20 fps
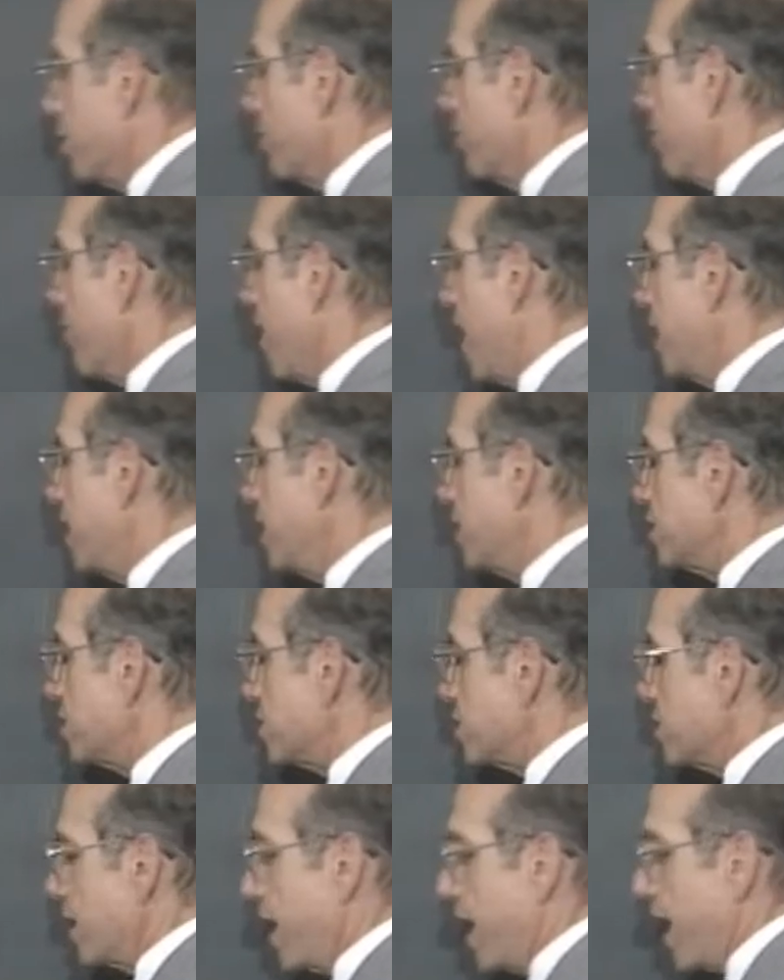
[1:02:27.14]

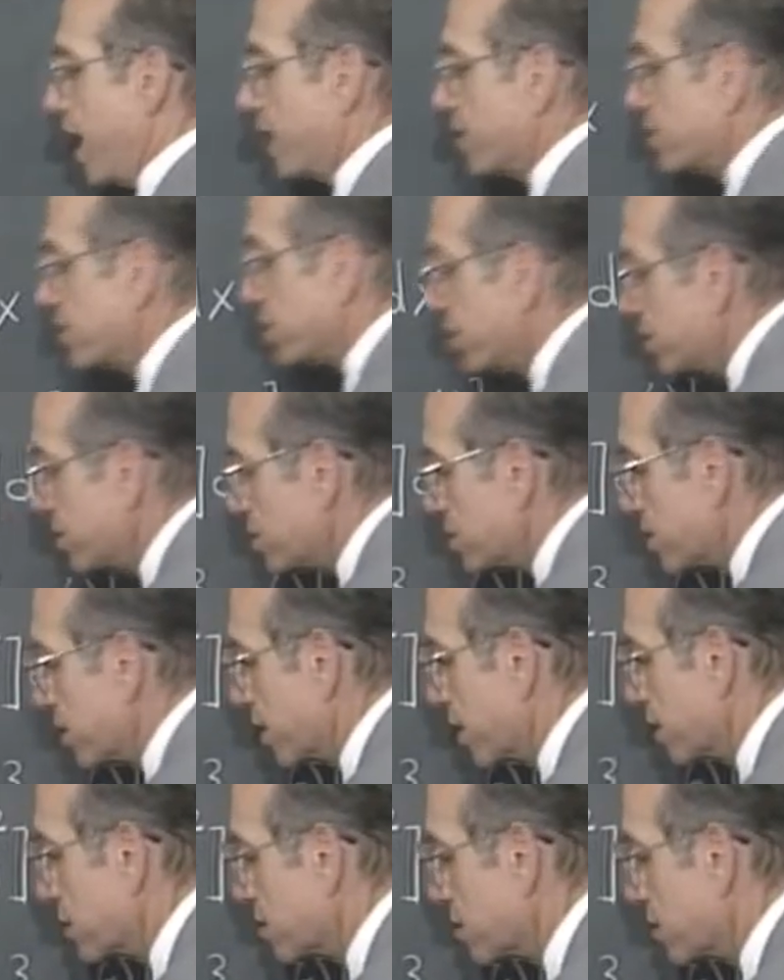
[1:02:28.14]
minus x to the
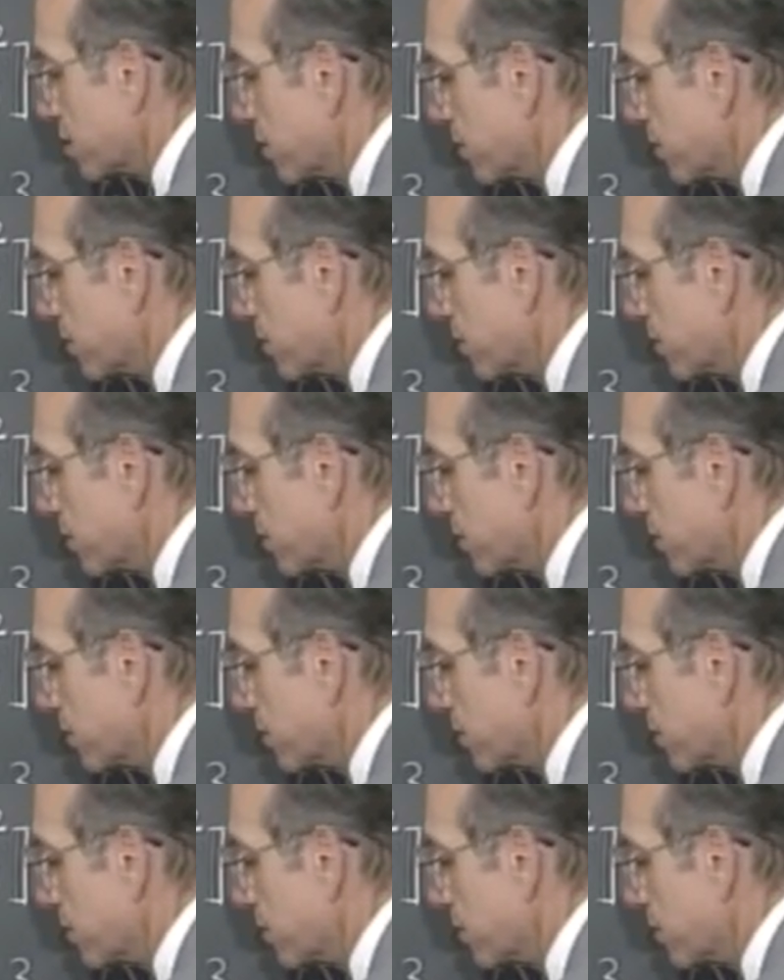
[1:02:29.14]
6th